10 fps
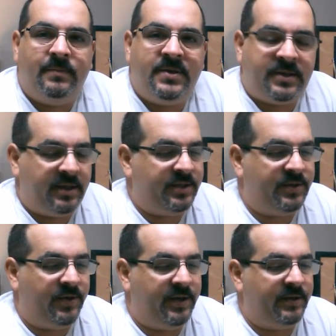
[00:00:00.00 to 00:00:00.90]
just going to
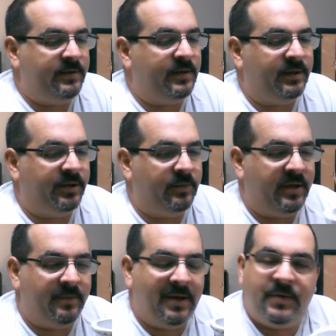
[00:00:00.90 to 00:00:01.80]
show you a little
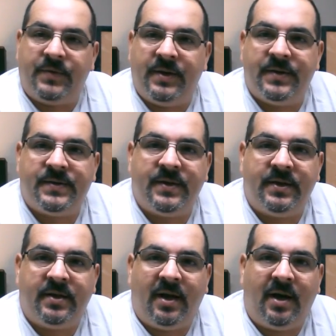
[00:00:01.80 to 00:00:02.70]
bit about this
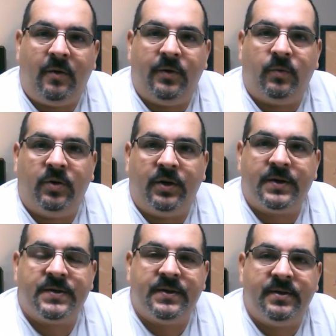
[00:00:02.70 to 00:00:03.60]
and how it
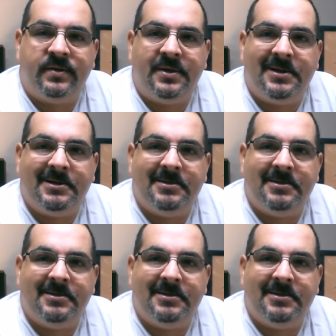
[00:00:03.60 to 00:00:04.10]
works, and